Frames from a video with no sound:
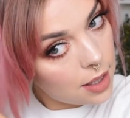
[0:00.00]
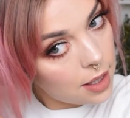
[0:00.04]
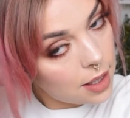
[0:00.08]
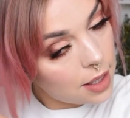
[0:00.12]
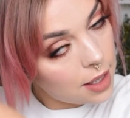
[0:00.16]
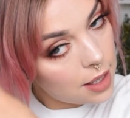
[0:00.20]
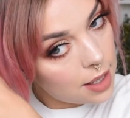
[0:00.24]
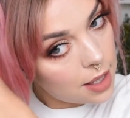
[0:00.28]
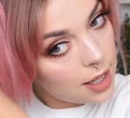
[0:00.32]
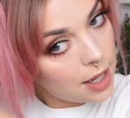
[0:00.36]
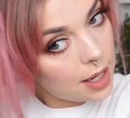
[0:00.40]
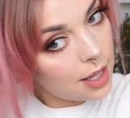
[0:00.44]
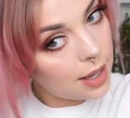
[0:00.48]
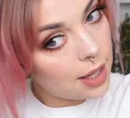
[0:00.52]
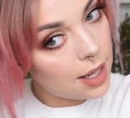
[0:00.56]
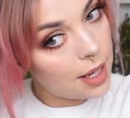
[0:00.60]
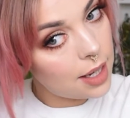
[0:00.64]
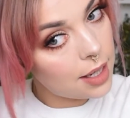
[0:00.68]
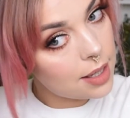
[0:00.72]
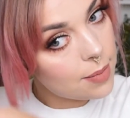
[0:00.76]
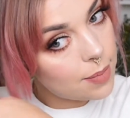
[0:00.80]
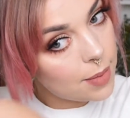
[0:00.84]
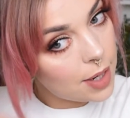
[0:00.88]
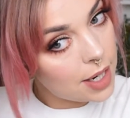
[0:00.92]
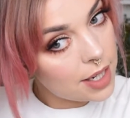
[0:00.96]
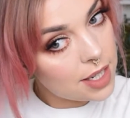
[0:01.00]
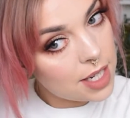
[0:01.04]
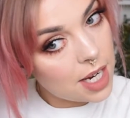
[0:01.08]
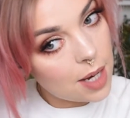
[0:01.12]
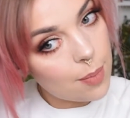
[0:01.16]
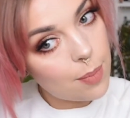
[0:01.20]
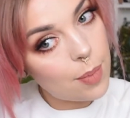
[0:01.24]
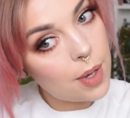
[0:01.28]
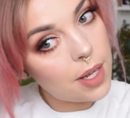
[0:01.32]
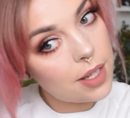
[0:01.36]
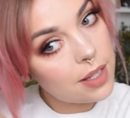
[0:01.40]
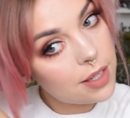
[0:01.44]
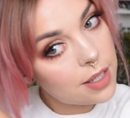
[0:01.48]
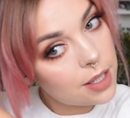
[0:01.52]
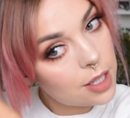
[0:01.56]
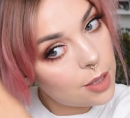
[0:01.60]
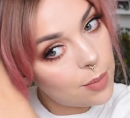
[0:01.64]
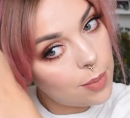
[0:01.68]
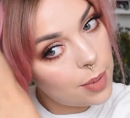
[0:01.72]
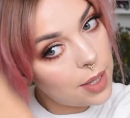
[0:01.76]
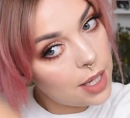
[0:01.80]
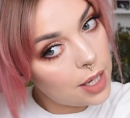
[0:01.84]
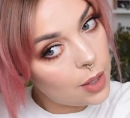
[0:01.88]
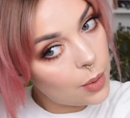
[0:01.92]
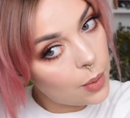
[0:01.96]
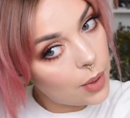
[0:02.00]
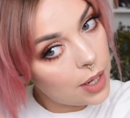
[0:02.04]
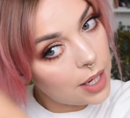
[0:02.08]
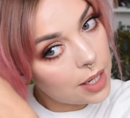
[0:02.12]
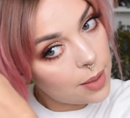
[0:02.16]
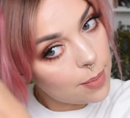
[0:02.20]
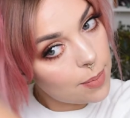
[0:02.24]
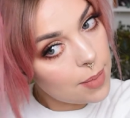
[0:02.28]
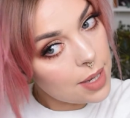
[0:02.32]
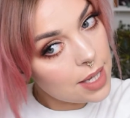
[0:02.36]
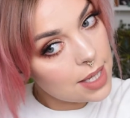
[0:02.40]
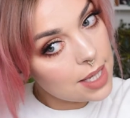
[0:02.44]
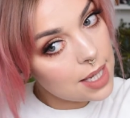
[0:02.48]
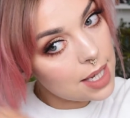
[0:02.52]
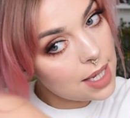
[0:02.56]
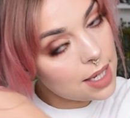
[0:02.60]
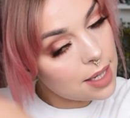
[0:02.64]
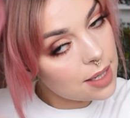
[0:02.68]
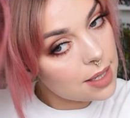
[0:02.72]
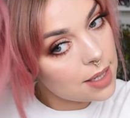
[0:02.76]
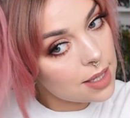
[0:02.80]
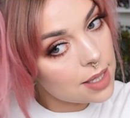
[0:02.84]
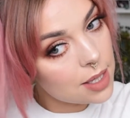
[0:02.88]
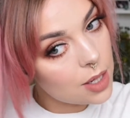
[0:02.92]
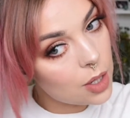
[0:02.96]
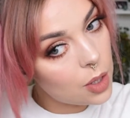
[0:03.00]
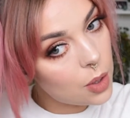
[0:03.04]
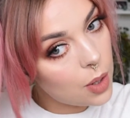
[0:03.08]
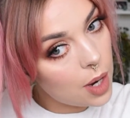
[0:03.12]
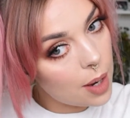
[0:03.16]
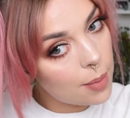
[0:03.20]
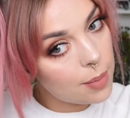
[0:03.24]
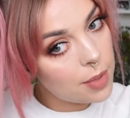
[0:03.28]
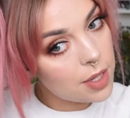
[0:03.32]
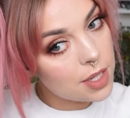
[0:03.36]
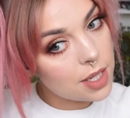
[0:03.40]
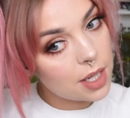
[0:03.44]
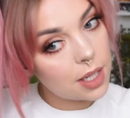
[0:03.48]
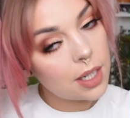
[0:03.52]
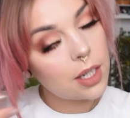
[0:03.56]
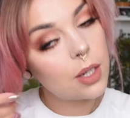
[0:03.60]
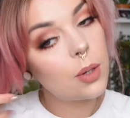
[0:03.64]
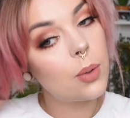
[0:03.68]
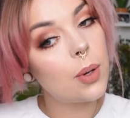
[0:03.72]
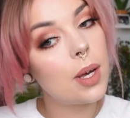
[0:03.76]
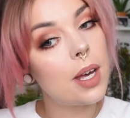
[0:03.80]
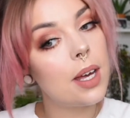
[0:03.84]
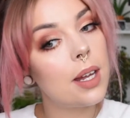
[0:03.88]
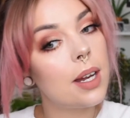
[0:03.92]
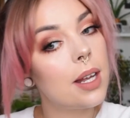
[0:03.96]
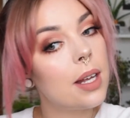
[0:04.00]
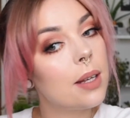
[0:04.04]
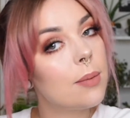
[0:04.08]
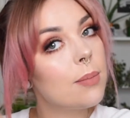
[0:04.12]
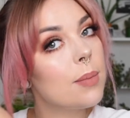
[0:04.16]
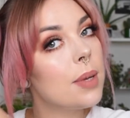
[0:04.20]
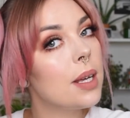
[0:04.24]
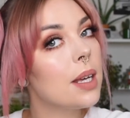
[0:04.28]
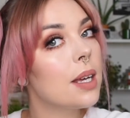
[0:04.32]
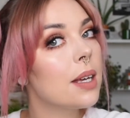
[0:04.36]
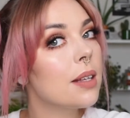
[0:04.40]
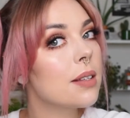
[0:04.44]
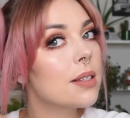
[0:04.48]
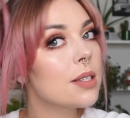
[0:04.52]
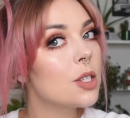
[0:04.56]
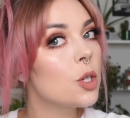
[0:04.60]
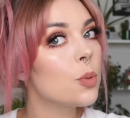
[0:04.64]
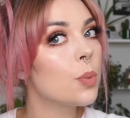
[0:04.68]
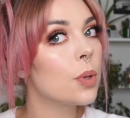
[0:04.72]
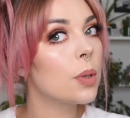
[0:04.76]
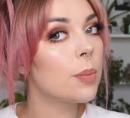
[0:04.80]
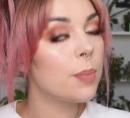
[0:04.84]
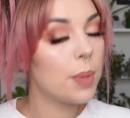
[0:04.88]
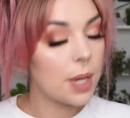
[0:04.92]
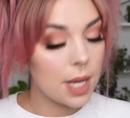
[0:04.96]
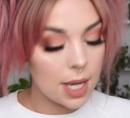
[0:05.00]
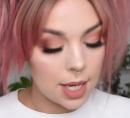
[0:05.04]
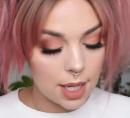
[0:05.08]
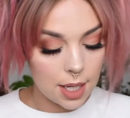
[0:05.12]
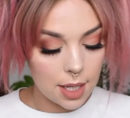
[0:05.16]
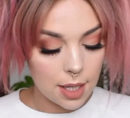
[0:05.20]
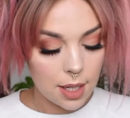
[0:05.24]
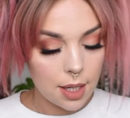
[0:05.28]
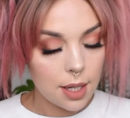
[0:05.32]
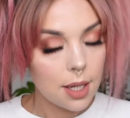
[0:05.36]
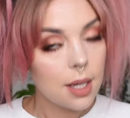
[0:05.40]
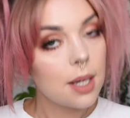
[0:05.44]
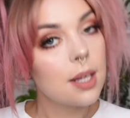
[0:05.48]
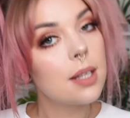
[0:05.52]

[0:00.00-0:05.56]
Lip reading: And I like my top buns to be quite messy, so I'm just gonna go ahead and make it super big.